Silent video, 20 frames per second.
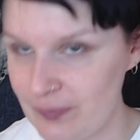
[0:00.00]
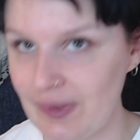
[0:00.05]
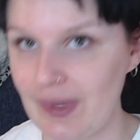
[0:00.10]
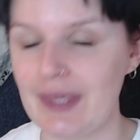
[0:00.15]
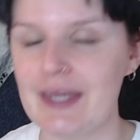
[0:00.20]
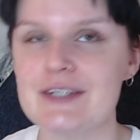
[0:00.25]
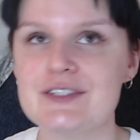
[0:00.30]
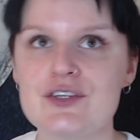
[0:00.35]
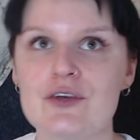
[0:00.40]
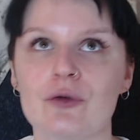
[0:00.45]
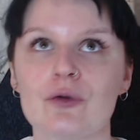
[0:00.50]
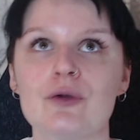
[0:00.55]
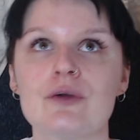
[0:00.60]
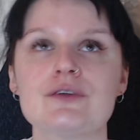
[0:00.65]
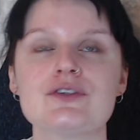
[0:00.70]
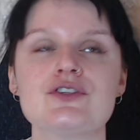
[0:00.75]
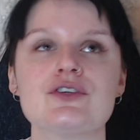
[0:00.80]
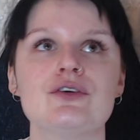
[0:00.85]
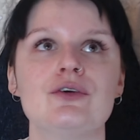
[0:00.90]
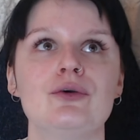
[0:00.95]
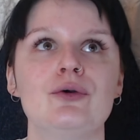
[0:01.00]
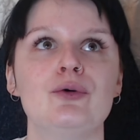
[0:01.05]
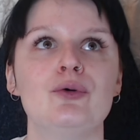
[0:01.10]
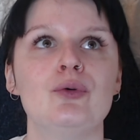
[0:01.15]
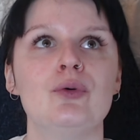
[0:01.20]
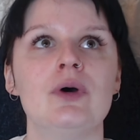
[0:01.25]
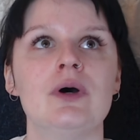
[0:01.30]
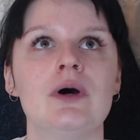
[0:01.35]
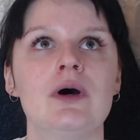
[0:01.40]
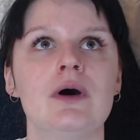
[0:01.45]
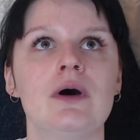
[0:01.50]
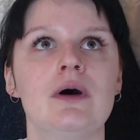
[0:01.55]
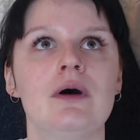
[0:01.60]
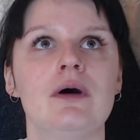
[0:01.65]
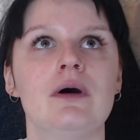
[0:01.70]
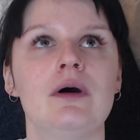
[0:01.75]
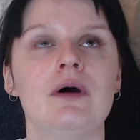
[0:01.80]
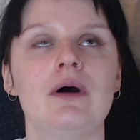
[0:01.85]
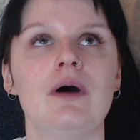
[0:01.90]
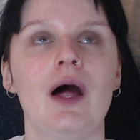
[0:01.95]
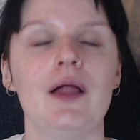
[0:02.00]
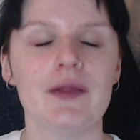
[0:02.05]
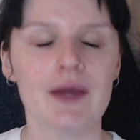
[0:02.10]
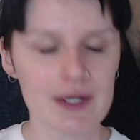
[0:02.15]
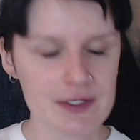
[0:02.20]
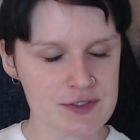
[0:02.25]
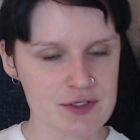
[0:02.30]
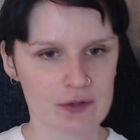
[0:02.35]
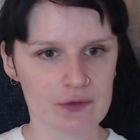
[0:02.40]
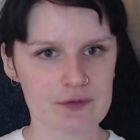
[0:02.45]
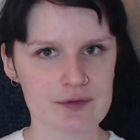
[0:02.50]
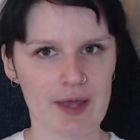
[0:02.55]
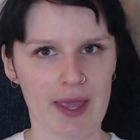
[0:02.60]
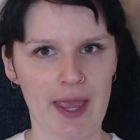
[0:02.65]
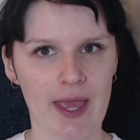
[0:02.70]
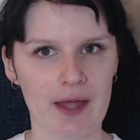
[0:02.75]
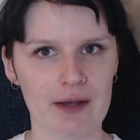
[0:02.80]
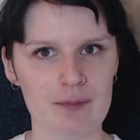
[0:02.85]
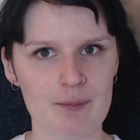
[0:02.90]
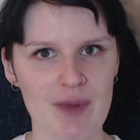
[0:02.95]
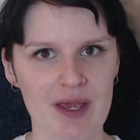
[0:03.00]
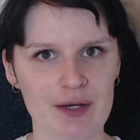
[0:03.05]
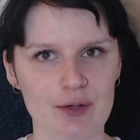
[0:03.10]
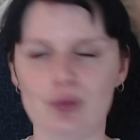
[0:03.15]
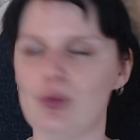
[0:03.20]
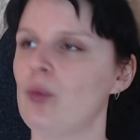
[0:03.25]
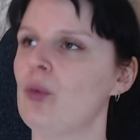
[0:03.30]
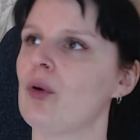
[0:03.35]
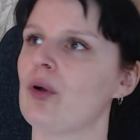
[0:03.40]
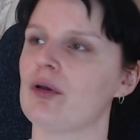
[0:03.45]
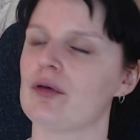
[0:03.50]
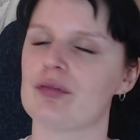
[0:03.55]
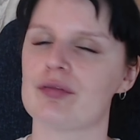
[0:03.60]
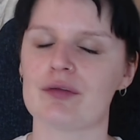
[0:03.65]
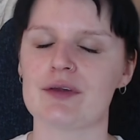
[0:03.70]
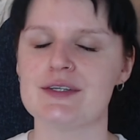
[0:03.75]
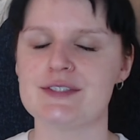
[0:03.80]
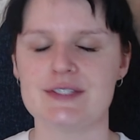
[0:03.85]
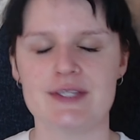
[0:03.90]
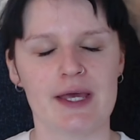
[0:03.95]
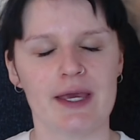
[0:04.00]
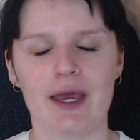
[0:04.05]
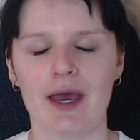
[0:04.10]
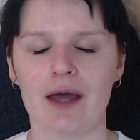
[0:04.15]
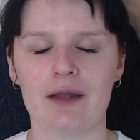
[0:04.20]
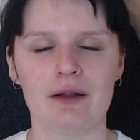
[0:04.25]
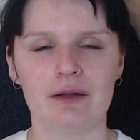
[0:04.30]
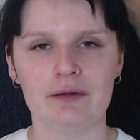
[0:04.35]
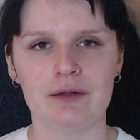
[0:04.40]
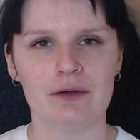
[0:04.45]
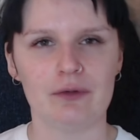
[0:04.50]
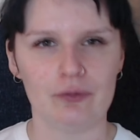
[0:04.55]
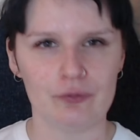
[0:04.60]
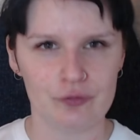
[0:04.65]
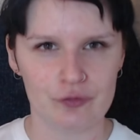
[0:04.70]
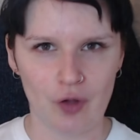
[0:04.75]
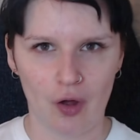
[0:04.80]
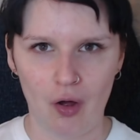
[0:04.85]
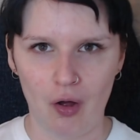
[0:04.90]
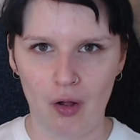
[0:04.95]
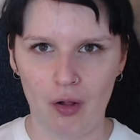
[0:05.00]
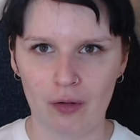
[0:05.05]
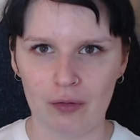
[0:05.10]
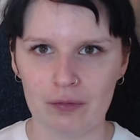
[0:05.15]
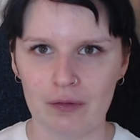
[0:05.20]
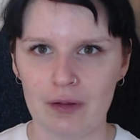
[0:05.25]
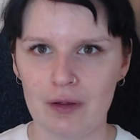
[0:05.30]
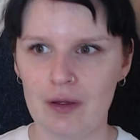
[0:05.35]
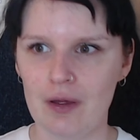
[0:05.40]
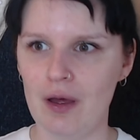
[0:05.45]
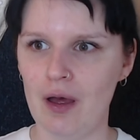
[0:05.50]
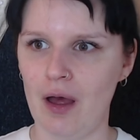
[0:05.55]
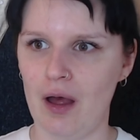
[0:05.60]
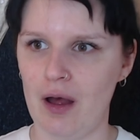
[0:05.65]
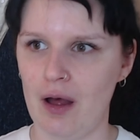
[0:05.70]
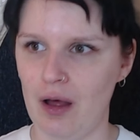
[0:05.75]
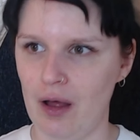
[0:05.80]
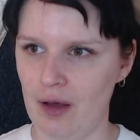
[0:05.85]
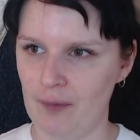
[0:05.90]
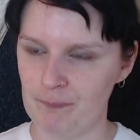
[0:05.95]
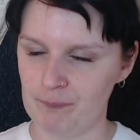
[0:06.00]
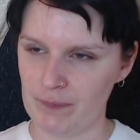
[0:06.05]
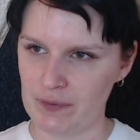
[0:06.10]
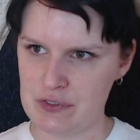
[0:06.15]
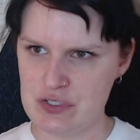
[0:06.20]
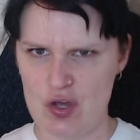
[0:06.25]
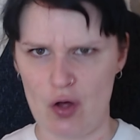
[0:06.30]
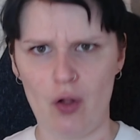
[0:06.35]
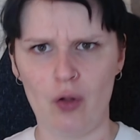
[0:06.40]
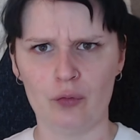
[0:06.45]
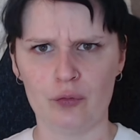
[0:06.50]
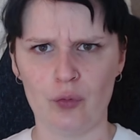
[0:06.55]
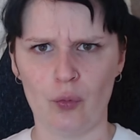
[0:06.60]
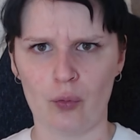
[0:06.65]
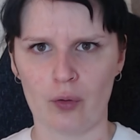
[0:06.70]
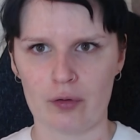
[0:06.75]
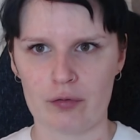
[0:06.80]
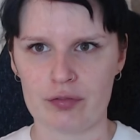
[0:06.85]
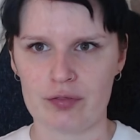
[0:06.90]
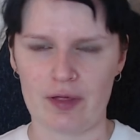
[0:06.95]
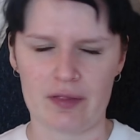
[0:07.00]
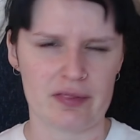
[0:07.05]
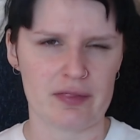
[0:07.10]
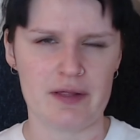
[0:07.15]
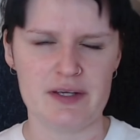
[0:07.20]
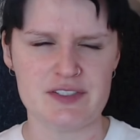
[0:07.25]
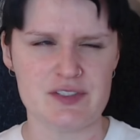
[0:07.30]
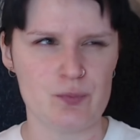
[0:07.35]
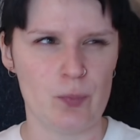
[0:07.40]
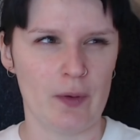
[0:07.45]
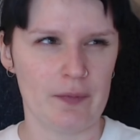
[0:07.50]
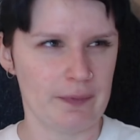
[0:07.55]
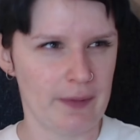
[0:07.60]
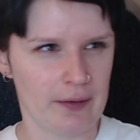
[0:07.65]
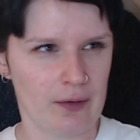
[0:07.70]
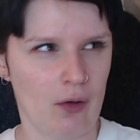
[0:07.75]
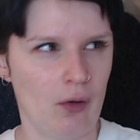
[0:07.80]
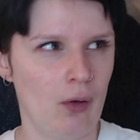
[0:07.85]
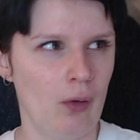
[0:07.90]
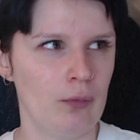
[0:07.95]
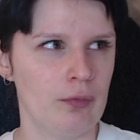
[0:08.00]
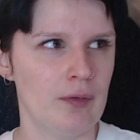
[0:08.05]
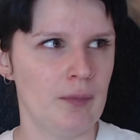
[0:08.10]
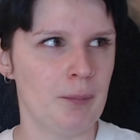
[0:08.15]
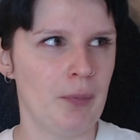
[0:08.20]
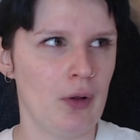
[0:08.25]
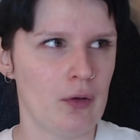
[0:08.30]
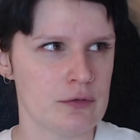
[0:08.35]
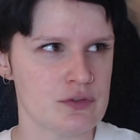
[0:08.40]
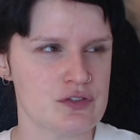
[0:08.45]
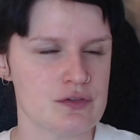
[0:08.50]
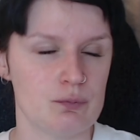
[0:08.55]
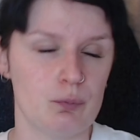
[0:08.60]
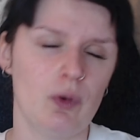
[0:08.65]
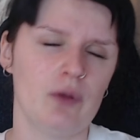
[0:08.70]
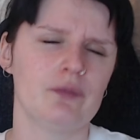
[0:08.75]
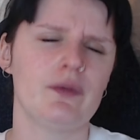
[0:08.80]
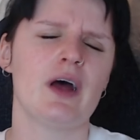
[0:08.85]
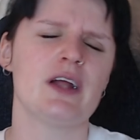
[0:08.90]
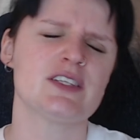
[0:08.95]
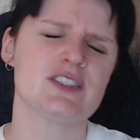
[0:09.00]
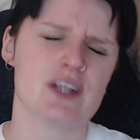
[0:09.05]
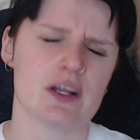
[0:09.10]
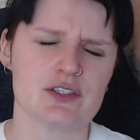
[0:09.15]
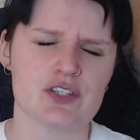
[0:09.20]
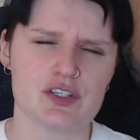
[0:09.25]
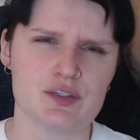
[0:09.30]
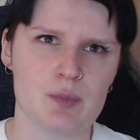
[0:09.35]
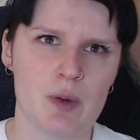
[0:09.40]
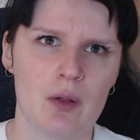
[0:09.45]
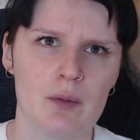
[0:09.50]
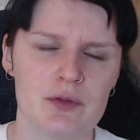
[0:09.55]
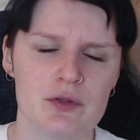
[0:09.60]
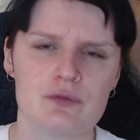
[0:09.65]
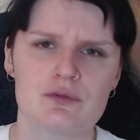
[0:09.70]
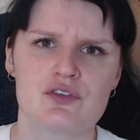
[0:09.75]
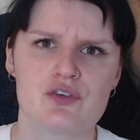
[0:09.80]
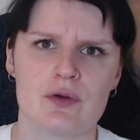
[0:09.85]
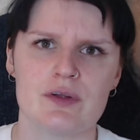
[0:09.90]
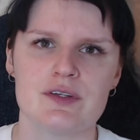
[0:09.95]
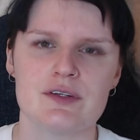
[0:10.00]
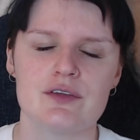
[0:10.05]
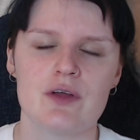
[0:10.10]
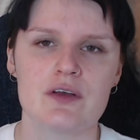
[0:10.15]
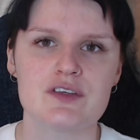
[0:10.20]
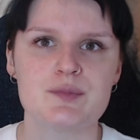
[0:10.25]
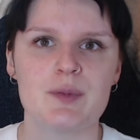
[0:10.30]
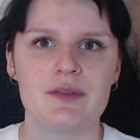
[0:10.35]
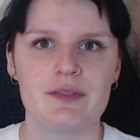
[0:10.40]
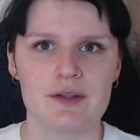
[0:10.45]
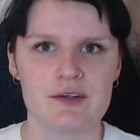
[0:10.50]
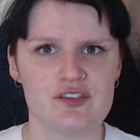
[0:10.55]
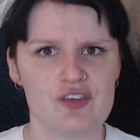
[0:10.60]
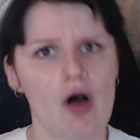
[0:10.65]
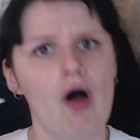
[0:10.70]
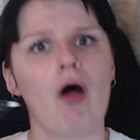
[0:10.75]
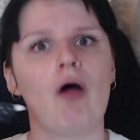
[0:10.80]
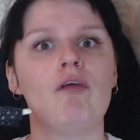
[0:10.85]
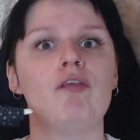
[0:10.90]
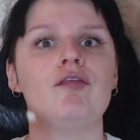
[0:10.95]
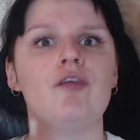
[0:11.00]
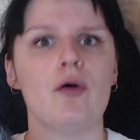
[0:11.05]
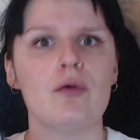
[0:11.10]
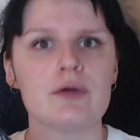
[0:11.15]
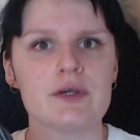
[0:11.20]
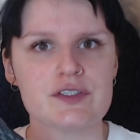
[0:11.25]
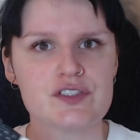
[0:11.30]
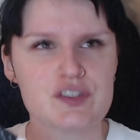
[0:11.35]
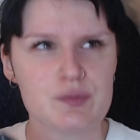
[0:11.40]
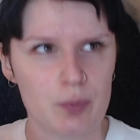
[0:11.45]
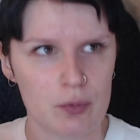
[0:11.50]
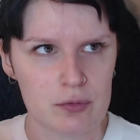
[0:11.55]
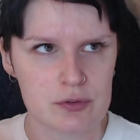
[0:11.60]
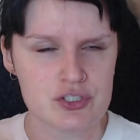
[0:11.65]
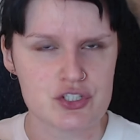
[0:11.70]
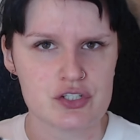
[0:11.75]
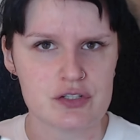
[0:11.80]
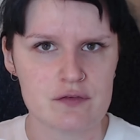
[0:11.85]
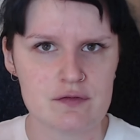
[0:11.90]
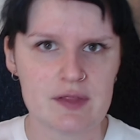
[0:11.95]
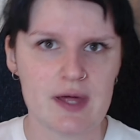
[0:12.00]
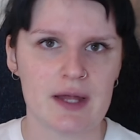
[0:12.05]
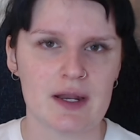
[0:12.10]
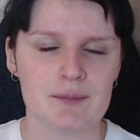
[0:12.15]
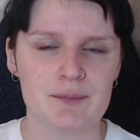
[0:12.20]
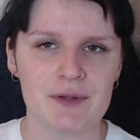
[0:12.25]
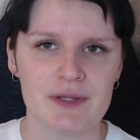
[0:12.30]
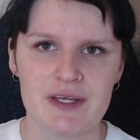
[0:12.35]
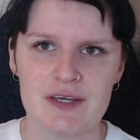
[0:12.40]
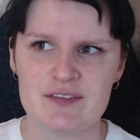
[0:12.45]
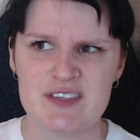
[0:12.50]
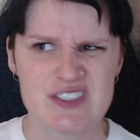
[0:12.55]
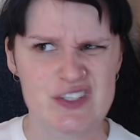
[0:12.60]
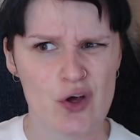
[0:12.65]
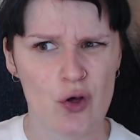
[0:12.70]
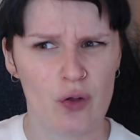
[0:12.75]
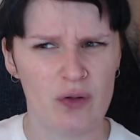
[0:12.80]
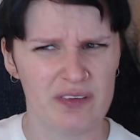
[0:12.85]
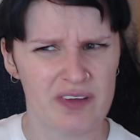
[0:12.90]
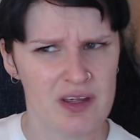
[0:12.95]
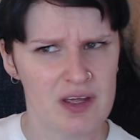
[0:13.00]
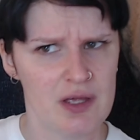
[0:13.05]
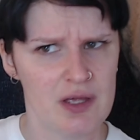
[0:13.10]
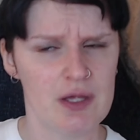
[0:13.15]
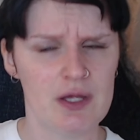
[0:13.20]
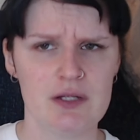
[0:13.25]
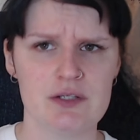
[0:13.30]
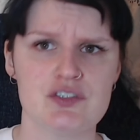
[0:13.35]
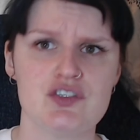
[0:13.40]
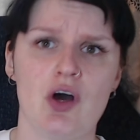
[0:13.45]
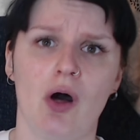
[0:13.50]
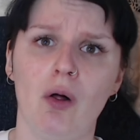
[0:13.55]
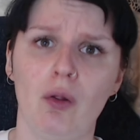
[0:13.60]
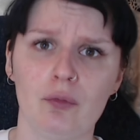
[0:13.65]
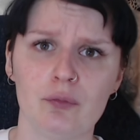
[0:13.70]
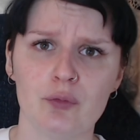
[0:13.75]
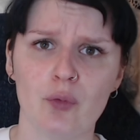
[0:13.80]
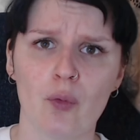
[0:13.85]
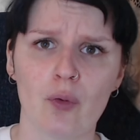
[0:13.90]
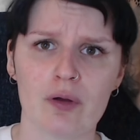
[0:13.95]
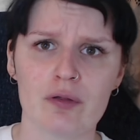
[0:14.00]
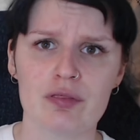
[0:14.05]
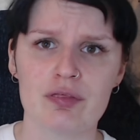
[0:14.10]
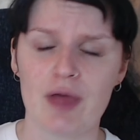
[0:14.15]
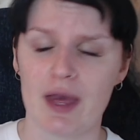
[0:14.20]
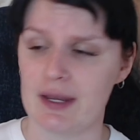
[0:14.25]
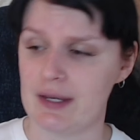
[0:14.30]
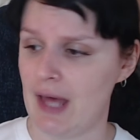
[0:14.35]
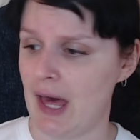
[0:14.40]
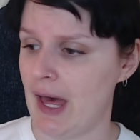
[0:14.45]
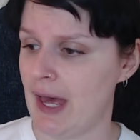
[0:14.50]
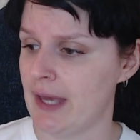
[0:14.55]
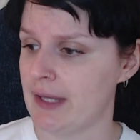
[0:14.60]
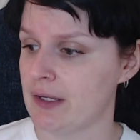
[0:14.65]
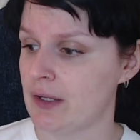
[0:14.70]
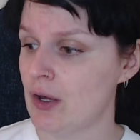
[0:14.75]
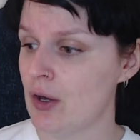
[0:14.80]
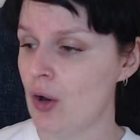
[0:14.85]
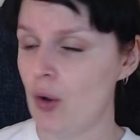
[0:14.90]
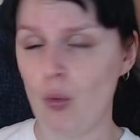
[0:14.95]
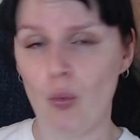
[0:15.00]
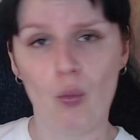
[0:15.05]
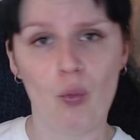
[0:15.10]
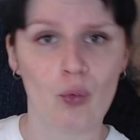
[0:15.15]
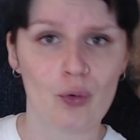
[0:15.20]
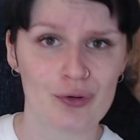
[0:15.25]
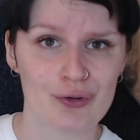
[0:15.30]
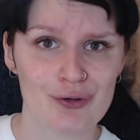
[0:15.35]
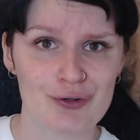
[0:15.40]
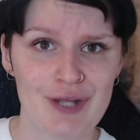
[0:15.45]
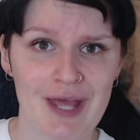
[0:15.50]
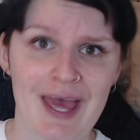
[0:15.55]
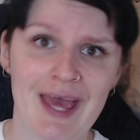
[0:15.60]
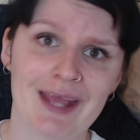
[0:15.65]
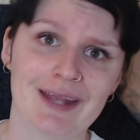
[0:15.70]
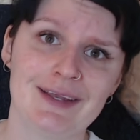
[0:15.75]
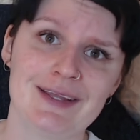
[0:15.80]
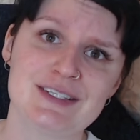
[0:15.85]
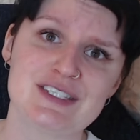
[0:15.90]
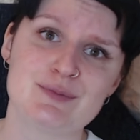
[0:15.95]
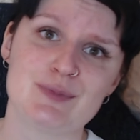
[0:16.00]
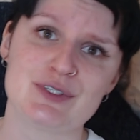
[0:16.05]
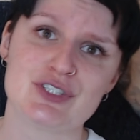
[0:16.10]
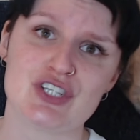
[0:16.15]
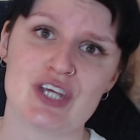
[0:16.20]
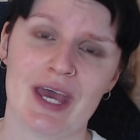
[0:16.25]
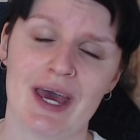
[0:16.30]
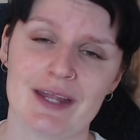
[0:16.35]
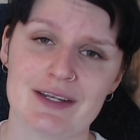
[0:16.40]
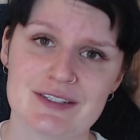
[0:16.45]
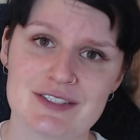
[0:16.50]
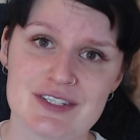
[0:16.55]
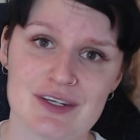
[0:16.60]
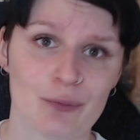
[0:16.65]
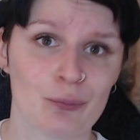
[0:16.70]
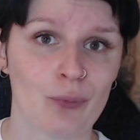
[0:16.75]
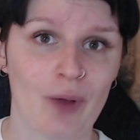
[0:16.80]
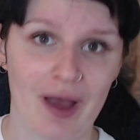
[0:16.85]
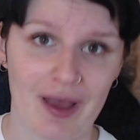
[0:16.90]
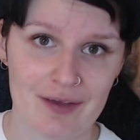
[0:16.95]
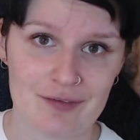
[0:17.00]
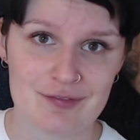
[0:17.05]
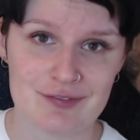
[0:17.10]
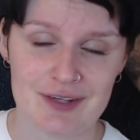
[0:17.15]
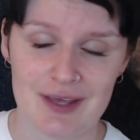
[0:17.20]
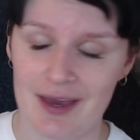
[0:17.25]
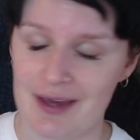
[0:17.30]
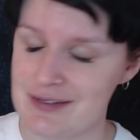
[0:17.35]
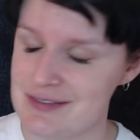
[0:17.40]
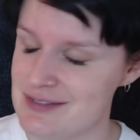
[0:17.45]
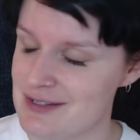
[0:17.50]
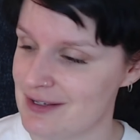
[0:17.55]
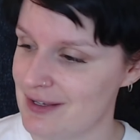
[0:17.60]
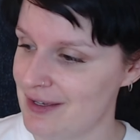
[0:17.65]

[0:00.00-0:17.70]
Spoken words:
I took her to, I think I took her to Anime North because they had a little doll, Doll North is what they call the ball. Well, not it's not just ball jointed dolls, but the doll focused portion of that I believe is called Doll North. And I'd ordered Agnes, but she hadn't arrived yet.